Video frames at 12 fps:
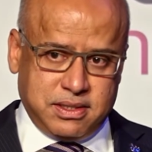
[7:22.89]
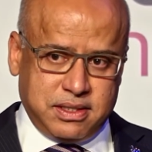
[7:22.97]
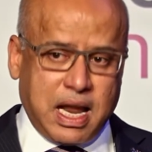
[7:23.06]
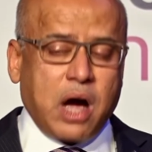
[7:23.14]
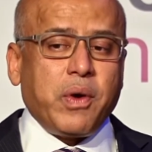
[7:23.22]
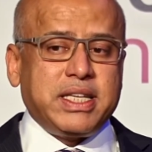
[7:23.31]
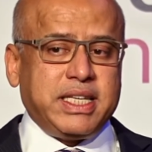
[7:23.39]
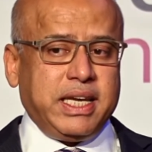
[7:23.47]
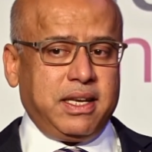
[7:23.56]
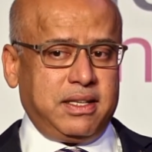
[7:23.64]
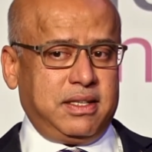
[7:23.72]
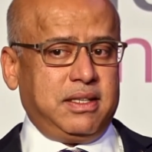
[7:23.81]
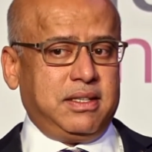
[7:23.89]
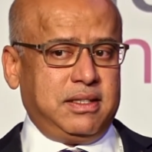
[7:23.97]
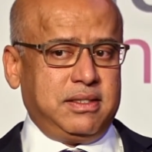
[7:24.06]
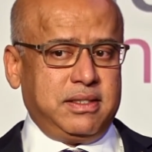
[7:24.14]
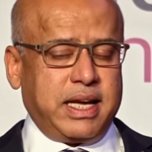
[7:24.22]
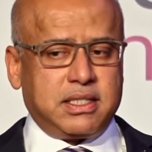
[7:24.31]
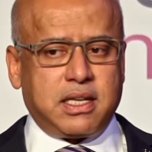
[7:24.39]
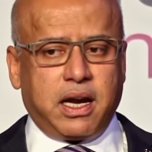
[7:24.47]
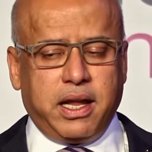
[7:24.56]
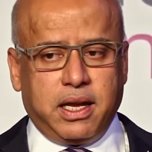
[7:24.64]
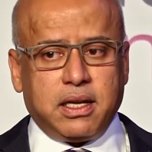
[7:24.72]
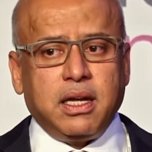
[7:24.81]
now 18 and
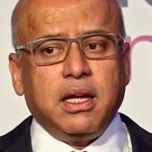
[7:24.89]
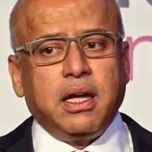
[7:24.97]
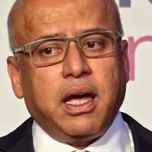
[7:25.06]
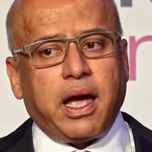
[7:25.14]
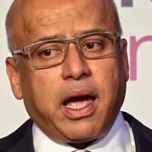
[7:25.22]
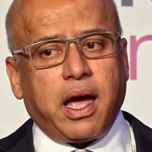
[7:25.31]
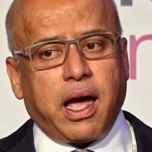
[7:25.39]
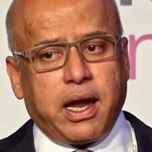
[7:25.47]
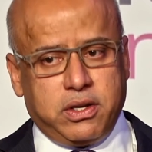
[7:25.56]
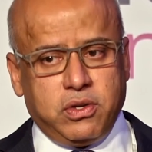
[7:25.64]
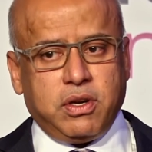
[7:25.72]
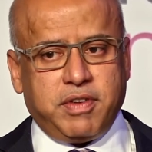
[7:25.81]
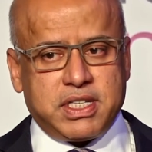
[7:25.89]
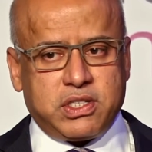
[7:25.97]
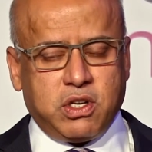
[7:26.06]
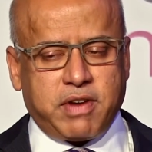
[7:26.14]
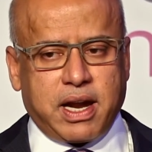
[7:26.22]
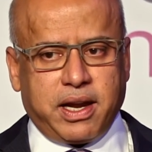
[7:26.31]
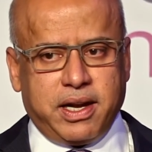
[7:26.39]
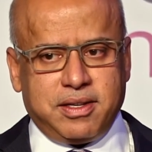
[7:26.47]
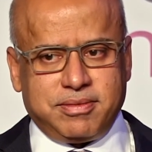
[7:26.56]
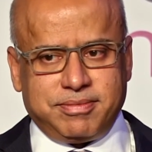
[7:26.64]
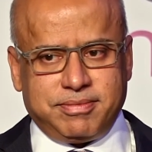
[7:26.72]
studying at University of Adelaide.